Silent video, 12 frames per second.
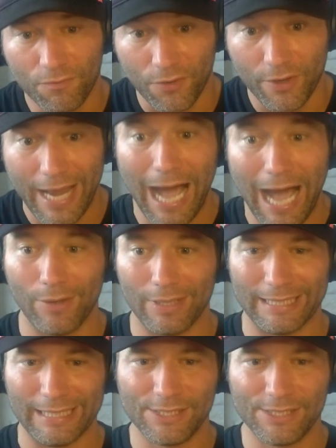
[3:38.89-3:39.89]
For now, at
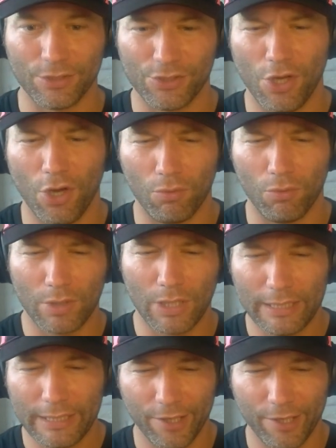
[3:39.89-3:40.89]
least, there's no
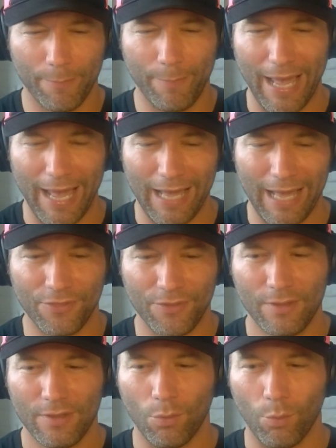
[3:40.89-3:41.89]
clear path
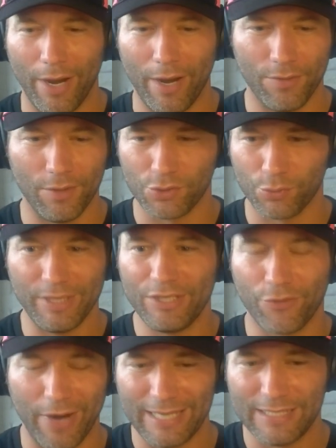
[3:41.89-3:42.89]
where those
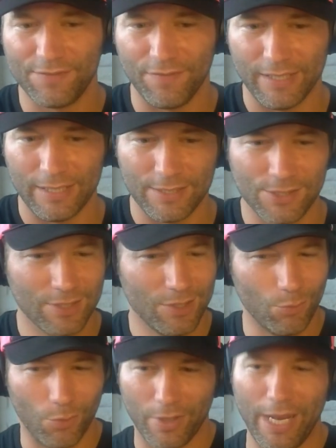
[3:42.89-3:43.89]
retrans fees
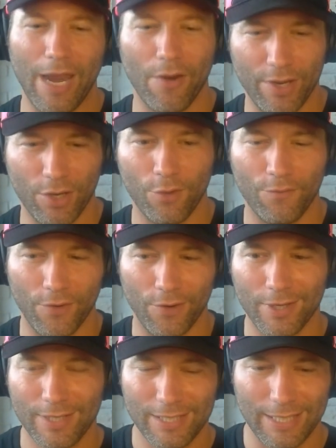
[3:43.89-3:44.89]
will carry
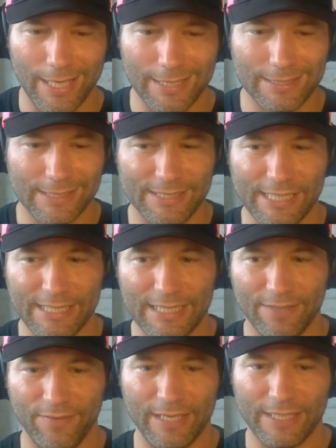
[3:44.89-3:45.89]
over into
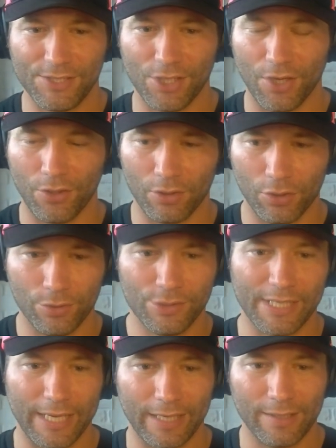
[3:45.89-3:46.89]
CTV. So you're
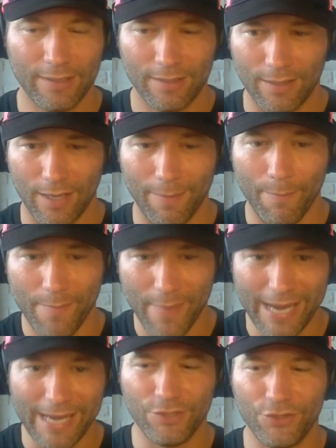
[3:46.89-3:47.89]
losing a
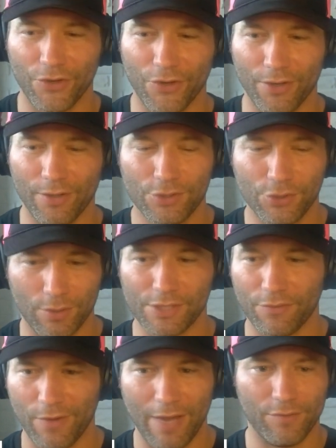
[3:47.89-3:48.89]
major source
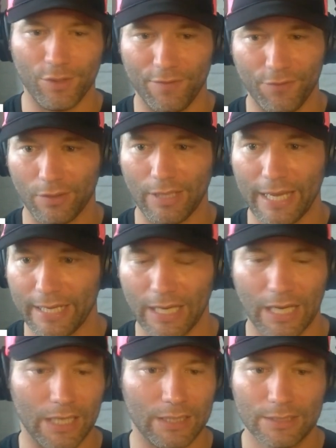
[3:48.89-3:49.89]
of revenue if you're like
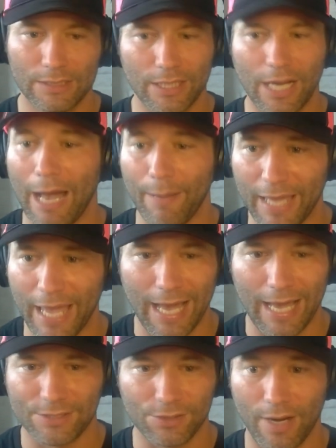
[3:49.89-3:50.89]

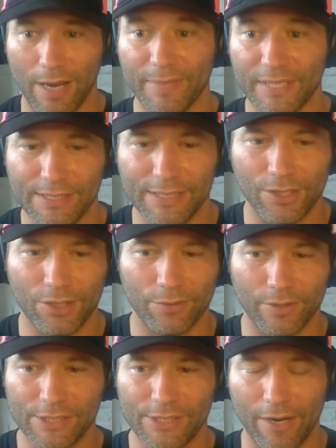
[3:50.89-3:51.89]
Comcast or NBCU,
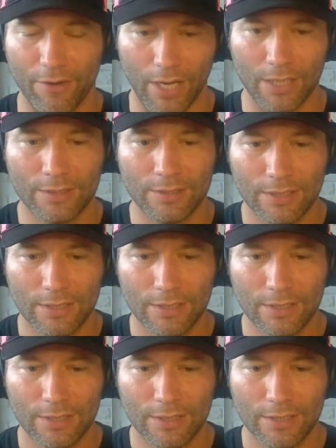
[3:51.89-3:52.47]
et cetera.